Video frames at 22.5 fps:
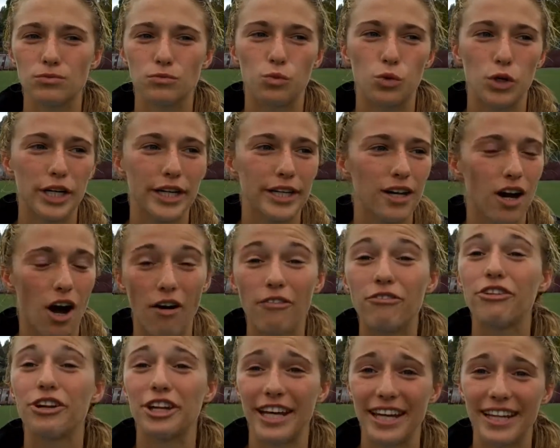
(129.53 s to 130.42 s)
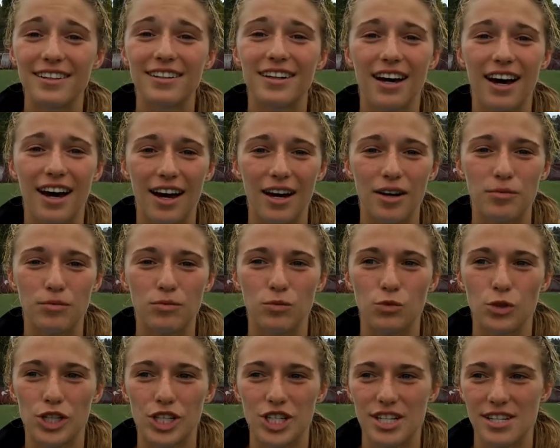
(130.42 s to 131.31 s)
We're confident.
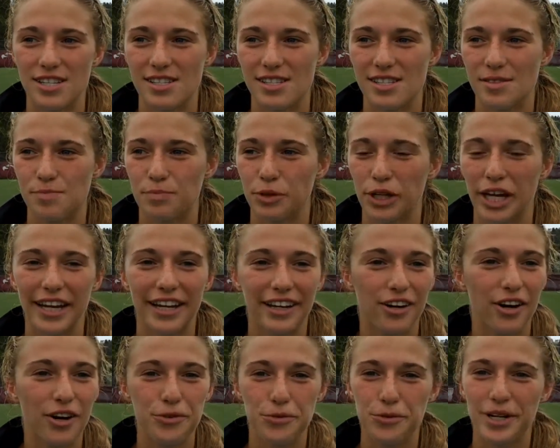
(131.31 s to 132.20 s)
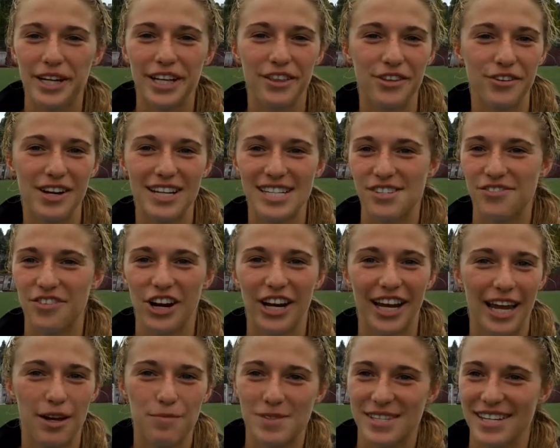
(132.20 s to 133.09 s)
We're just planning on winning the rest of our
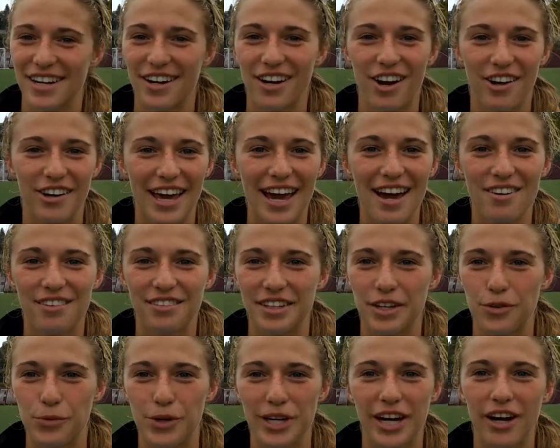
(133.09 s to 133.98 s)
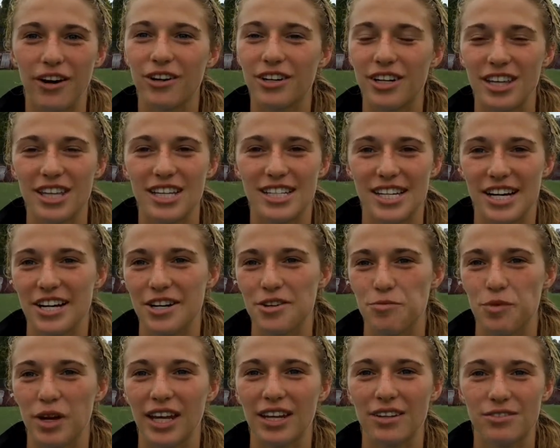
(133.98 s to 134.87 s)
games here on out, and then we go into the
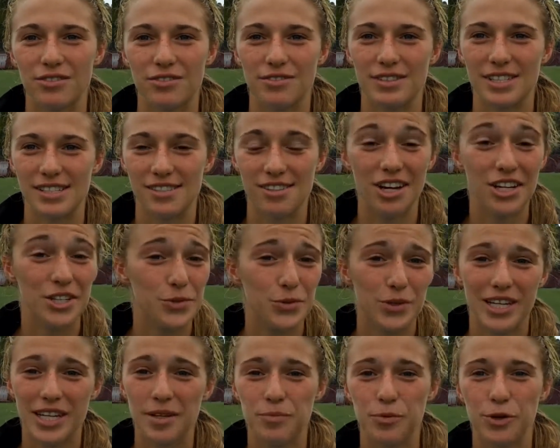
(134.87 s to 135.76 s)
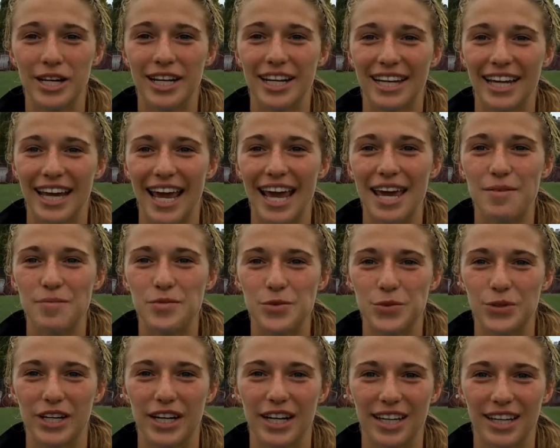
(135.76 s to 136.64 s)
tournament. And as long as we keep winning
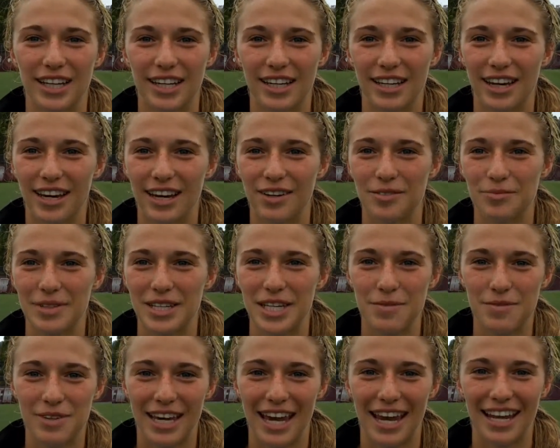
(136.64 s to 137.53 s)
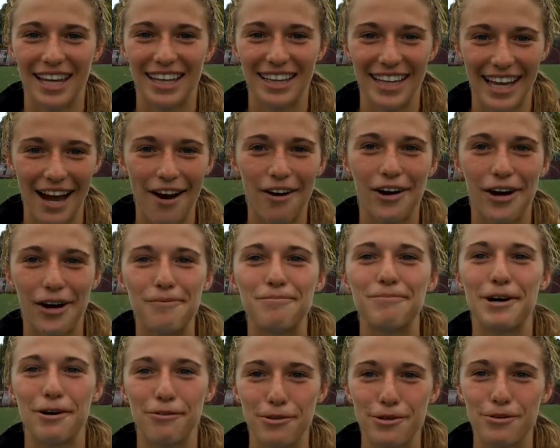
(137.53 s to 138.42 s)
games, we're going to keep getting the
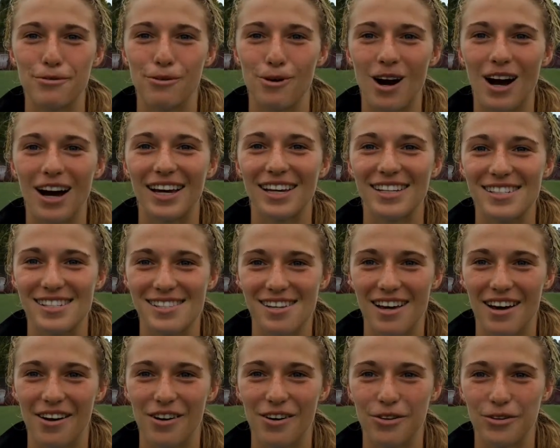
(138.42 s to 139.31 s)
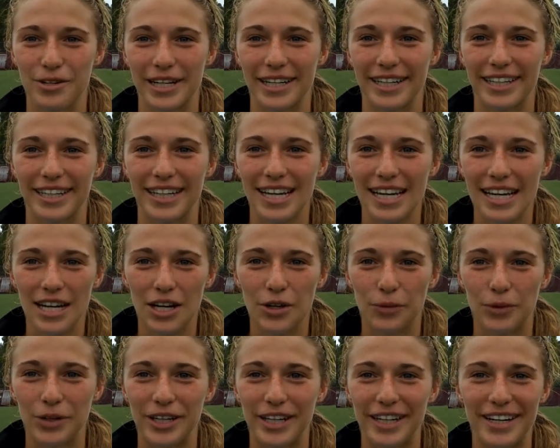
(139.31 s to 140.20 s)
outcome that we want. So
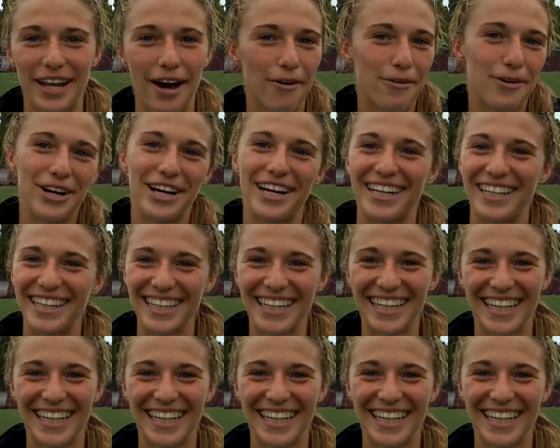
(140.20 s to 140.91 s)
we're not worried.